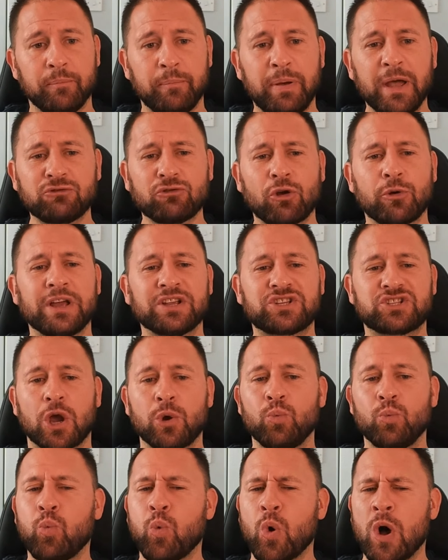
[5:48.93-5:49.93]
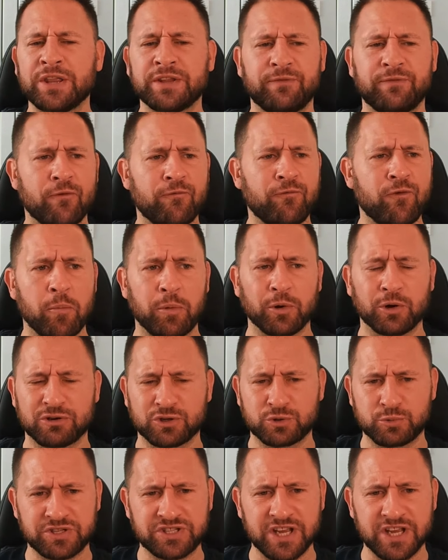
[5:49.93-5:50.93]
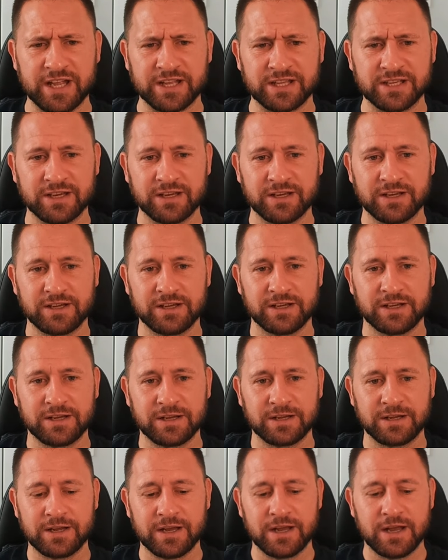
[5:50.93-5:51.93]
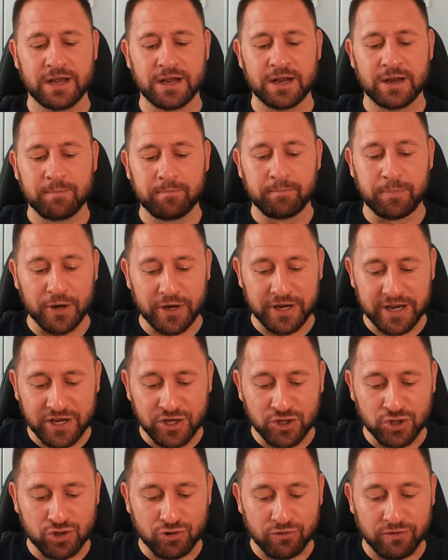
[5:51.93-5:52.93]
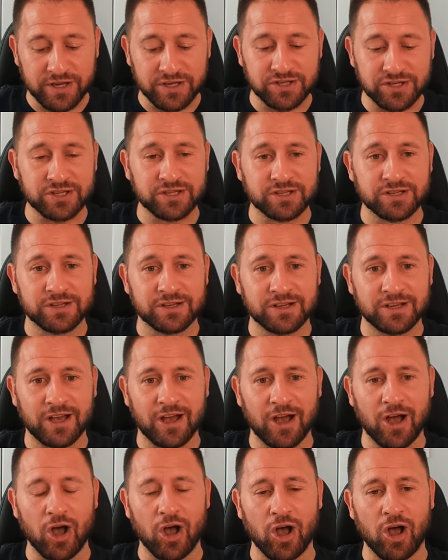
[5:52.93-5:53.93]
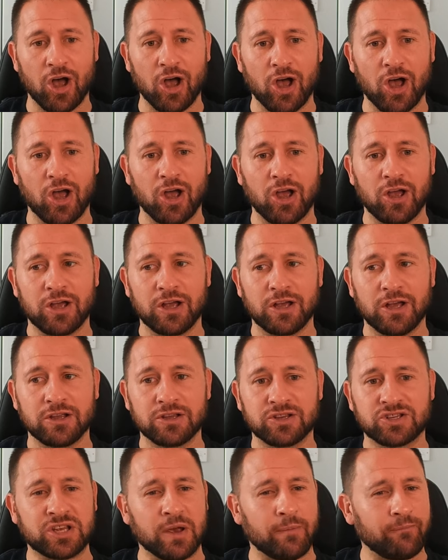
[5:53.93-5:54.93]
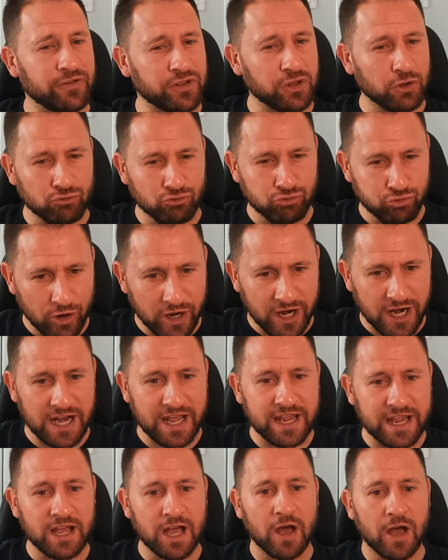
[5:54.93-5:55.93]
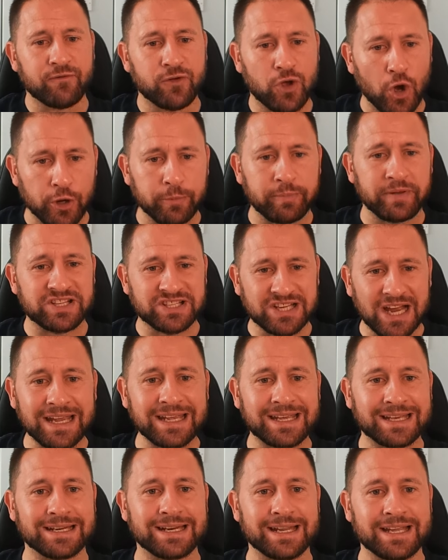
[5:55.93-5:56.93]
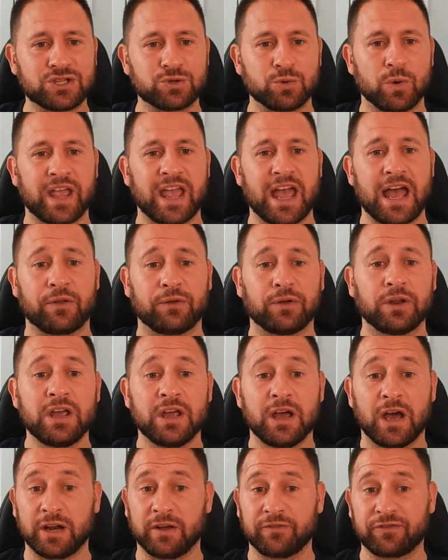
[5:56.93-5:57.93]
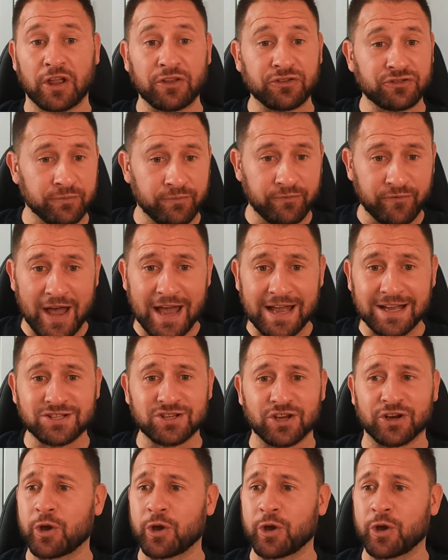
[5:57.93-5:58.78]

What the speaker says: Pedro Neto, wonderful footballer, as we said, but the injuries are something that really have got to be taken into account. And I've done some facts.